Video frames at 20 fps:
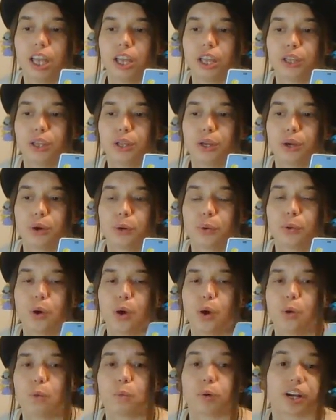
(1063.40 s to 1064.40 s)
you know,
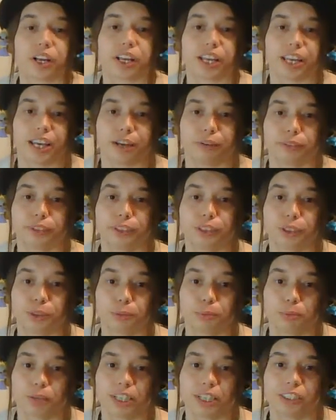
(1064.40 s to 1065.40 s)
working out too
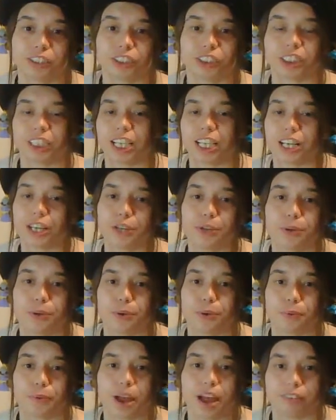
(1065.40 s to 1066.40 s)
much that you
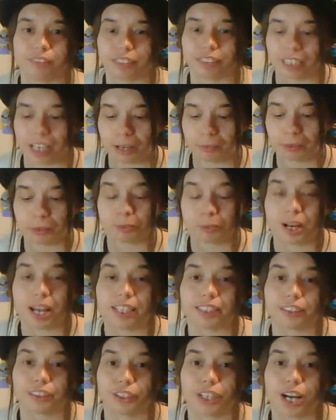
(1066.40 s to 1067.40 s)
don't have time to
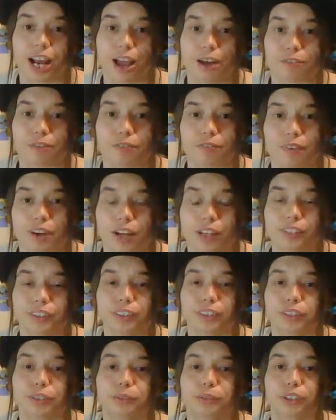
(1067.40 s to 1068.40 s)
rest or have fun,
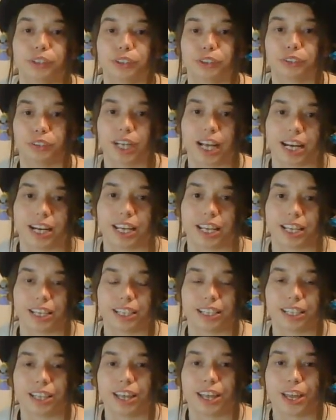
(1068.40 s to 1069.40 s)
so it's draining
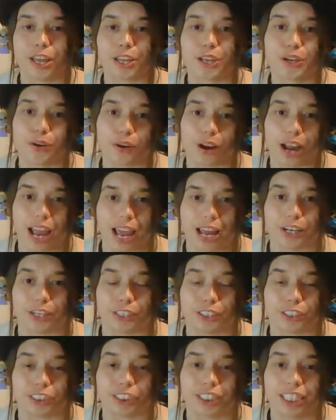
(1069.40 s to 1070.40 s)
your
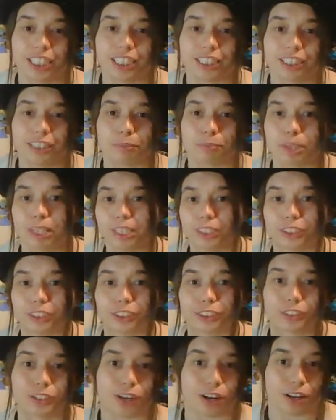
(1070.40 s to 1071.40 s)
energy because
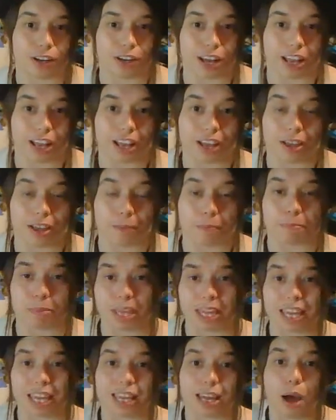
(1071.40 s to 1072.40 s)
you're not
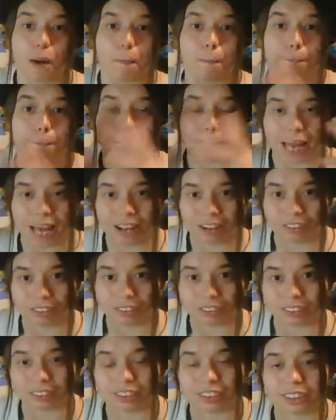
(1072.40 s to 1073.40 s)
being a
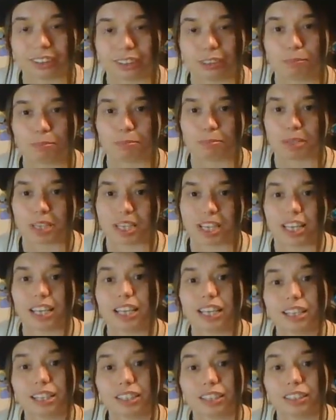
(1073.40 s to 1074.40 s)
balanced
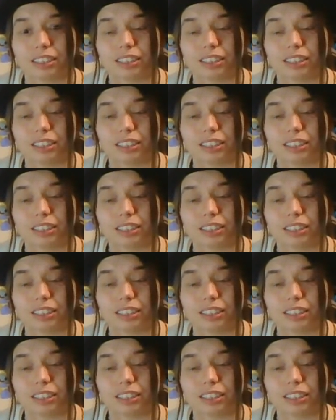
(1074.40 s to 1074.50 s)
being.